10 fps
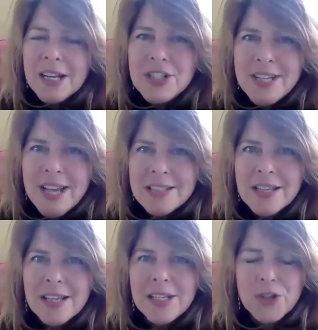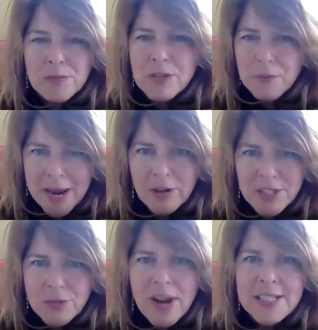I just ask, in terms of
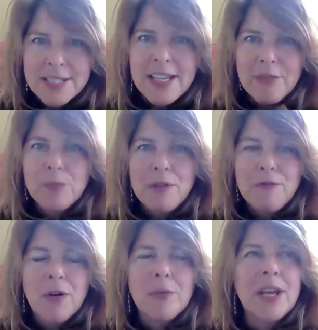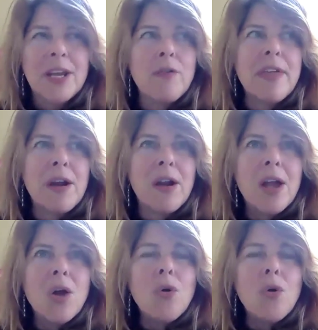parents' rights, like even before we go there,